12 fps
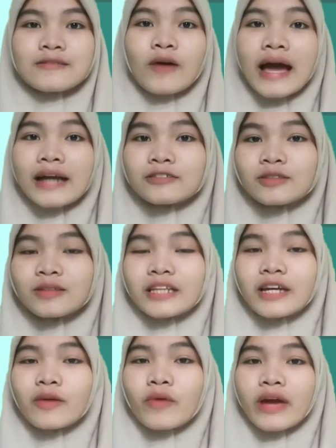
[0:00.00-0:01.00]
So
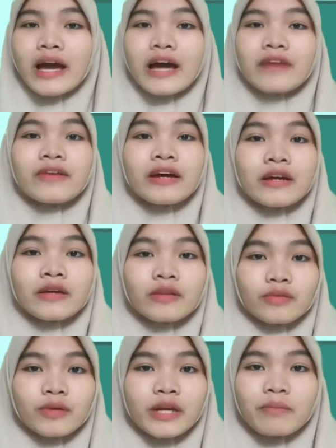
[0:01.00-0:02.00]
actually we have
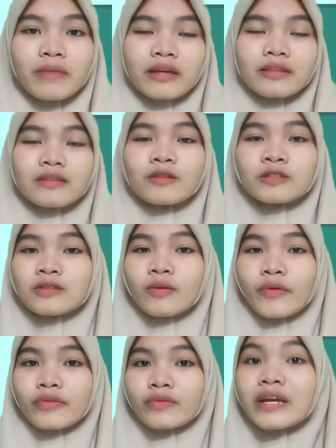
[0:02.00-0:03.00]
three methods
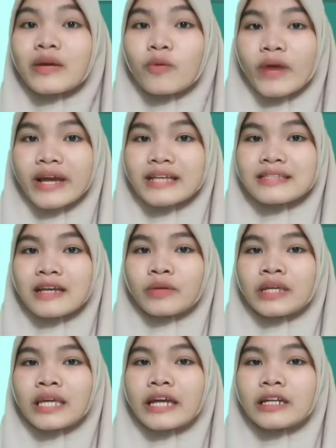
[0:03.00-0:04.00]
or three ways that
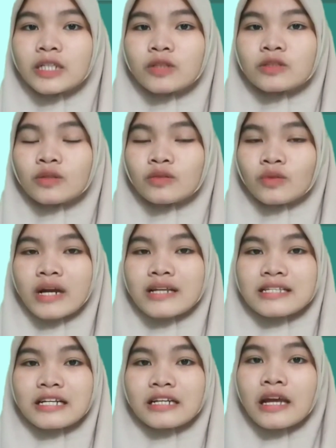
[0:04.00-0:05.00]
we can use to
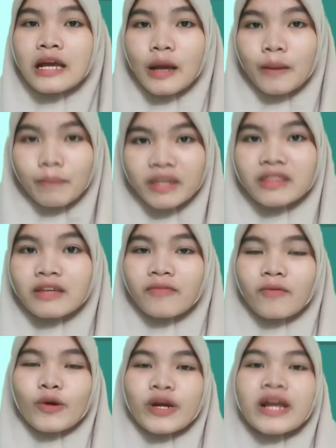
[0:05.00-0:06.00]
translate
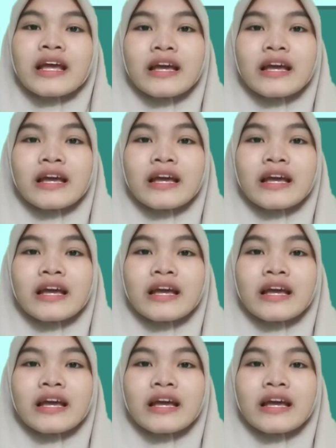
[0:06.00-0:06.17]
metaphor.